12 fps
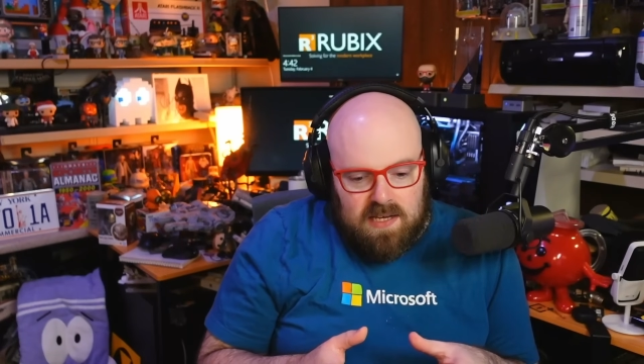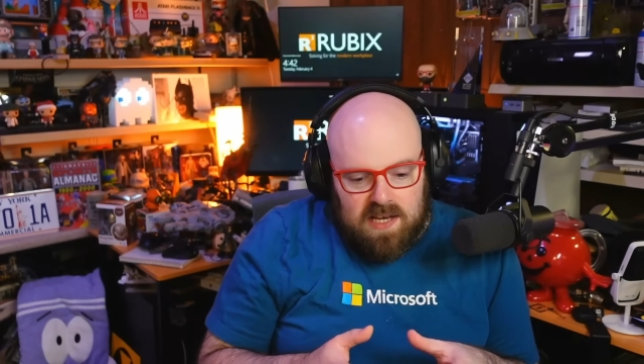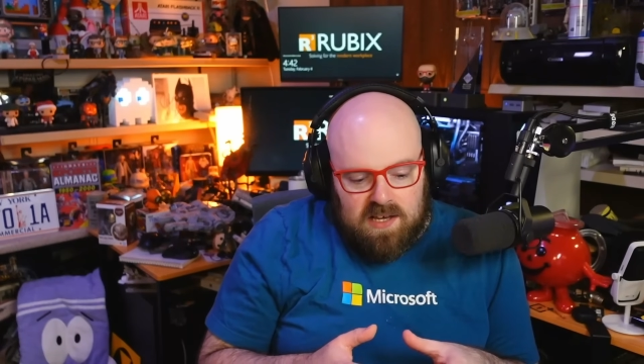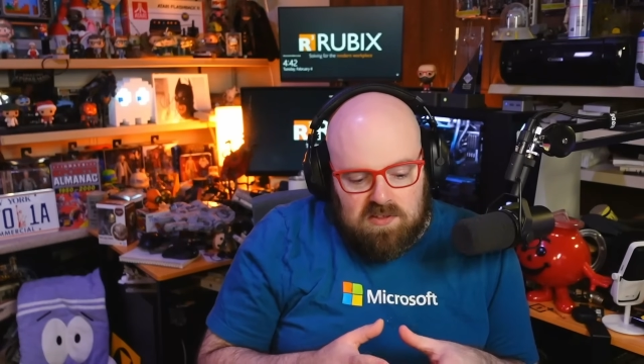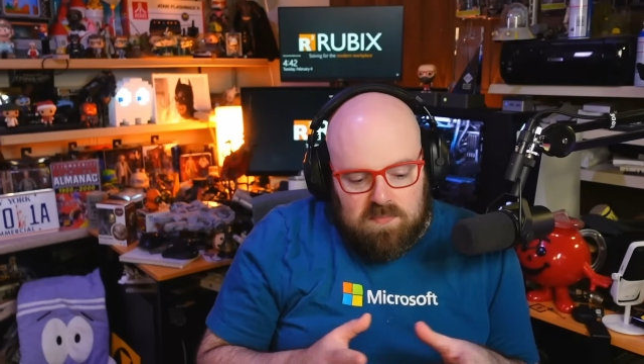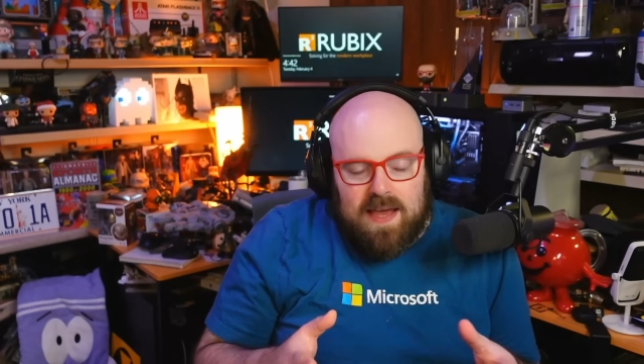
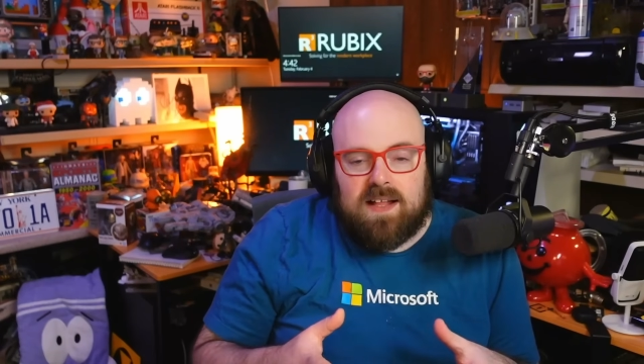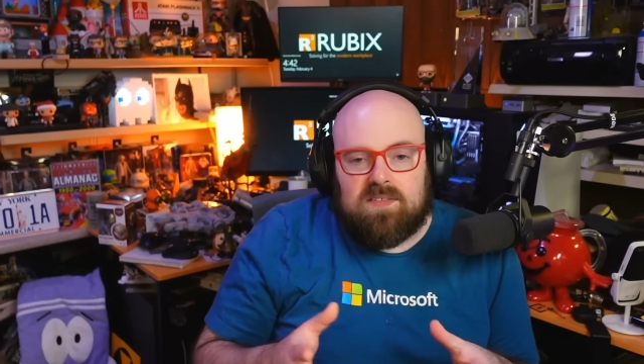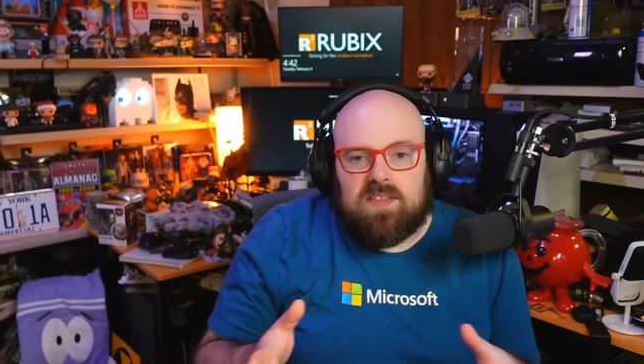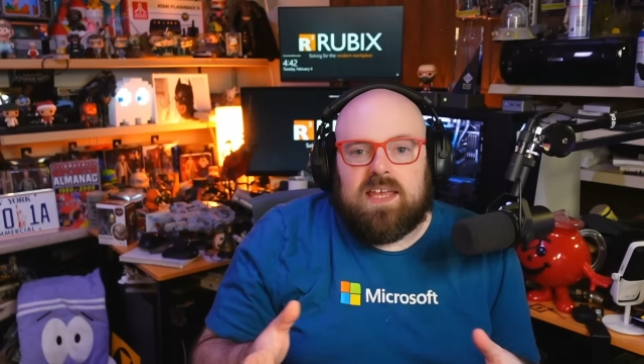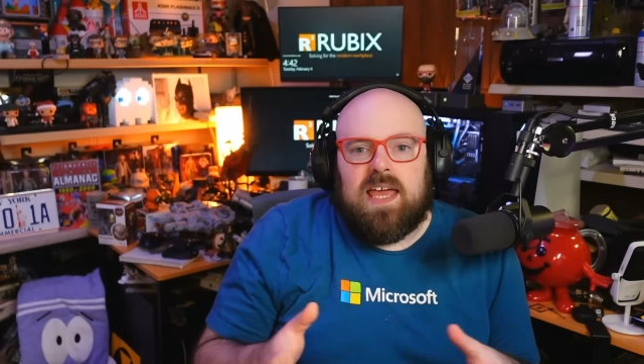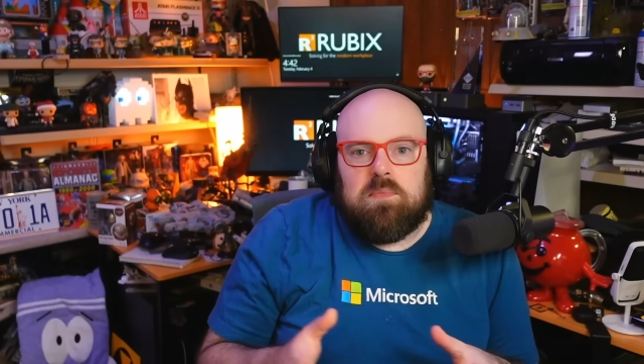expands the
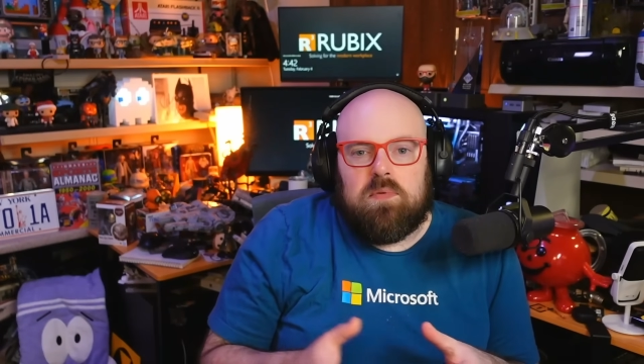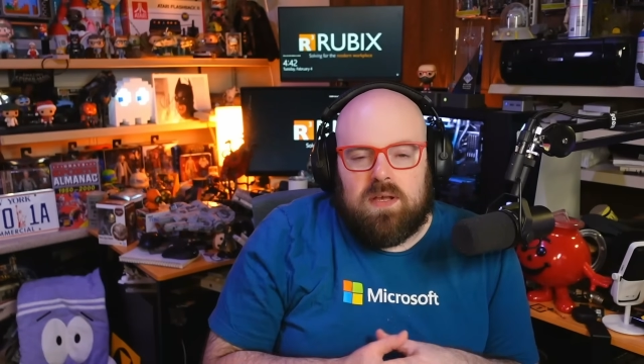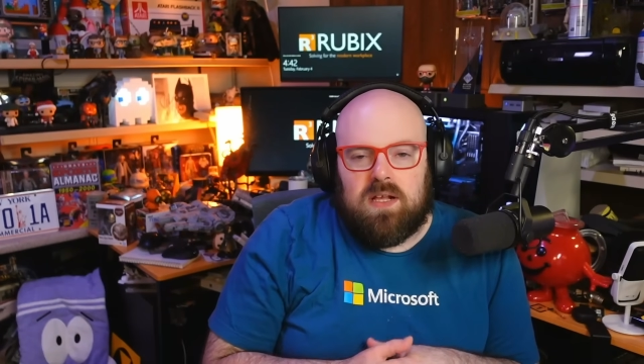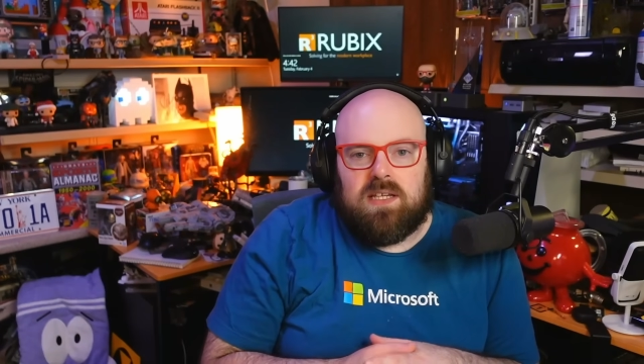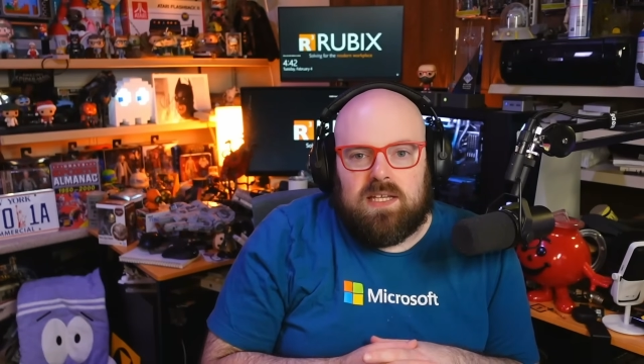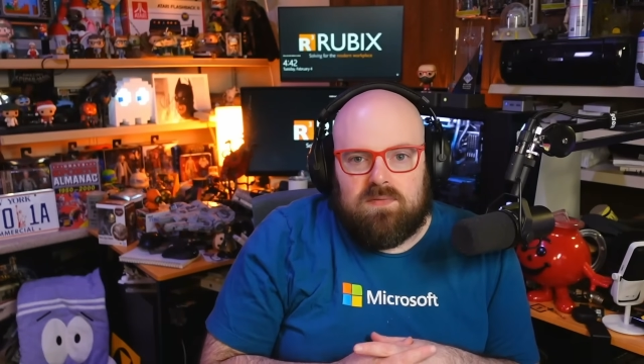
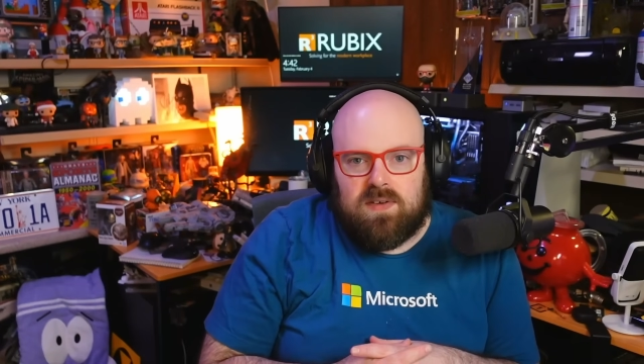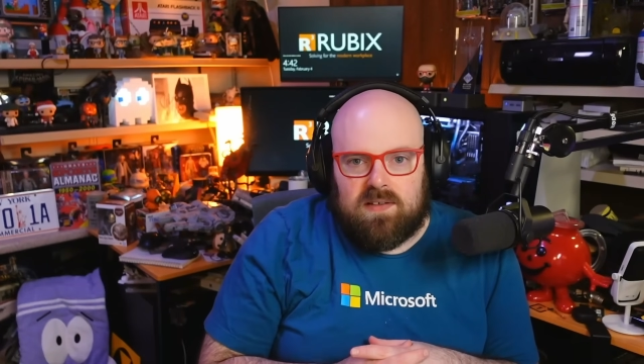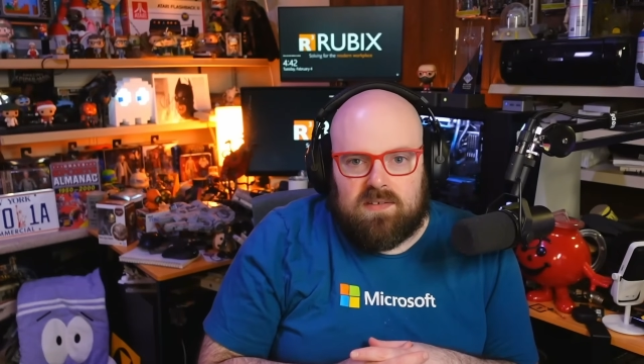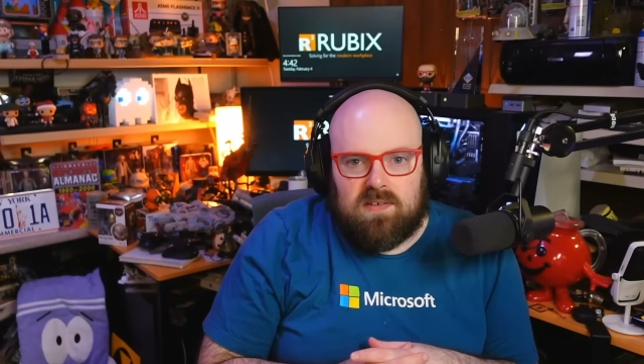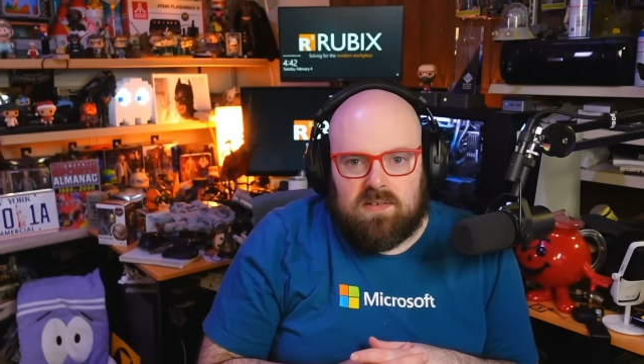capability of Intune.